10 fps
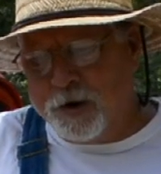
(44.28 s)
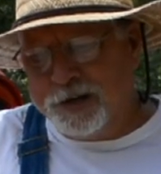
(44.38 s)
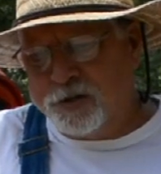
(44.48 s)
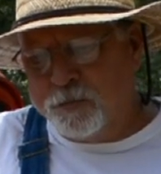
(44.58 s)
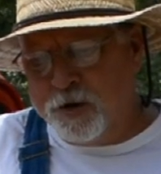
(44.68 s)

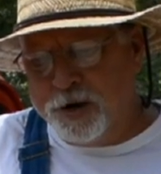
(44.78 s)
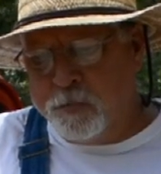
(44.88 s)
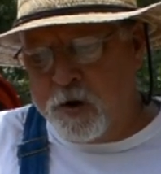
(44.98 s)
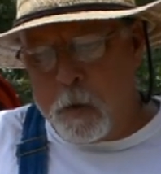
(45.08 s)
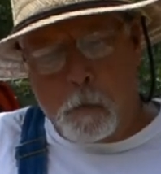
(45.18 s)
wasting money,
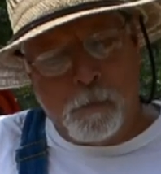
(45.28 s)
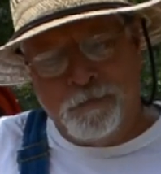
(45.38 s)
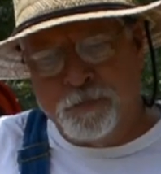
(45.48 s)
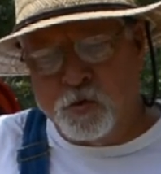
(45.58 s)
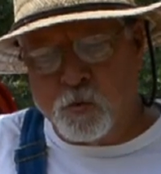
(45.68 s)
but
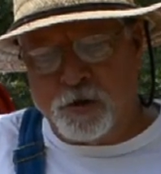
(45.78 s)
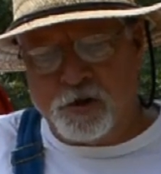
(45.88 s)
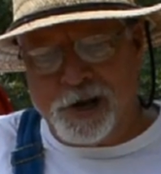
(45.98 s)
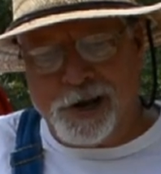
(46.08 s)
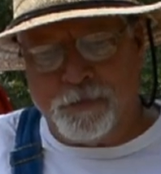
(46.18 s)
what the
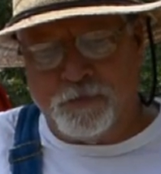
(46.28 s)
heck,